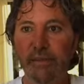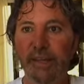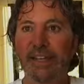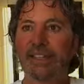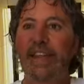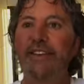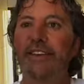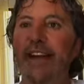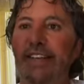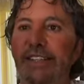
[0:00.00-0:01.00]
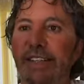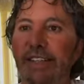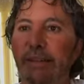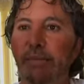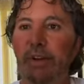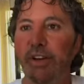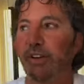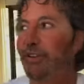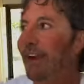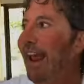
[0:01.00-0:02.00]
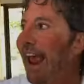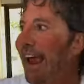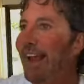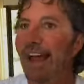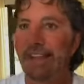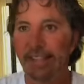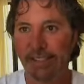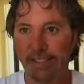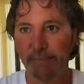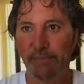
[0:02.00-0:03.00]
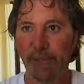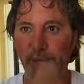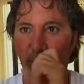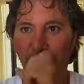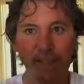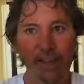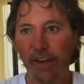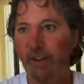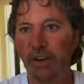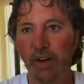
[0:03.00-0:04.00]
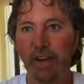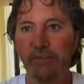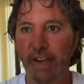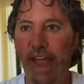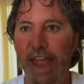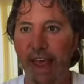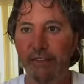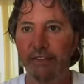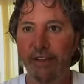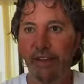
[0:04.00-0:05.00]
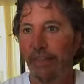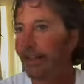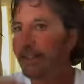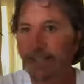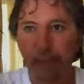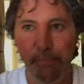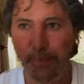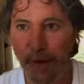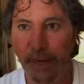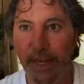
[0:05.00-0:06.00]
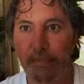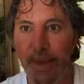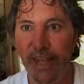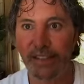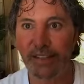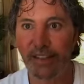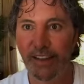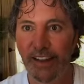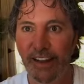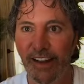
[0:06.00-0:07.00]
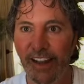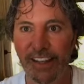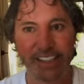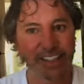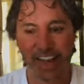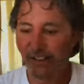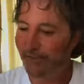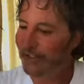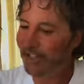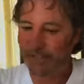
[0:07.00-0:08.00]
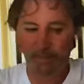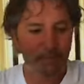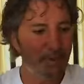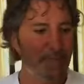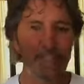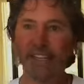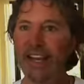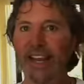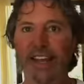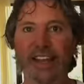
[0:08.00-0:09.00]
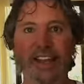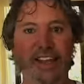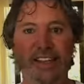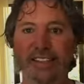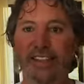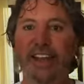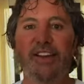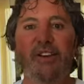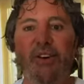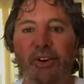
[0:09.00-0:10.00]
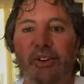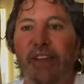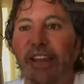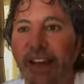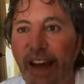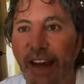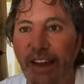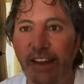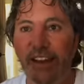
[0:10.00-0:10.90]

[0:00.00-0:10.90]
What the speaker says: Because then you're not seeing the beauty. You're trying to hang on to something that you don't even have, that's temporary at best. Instead of just being in it and saying, holy God,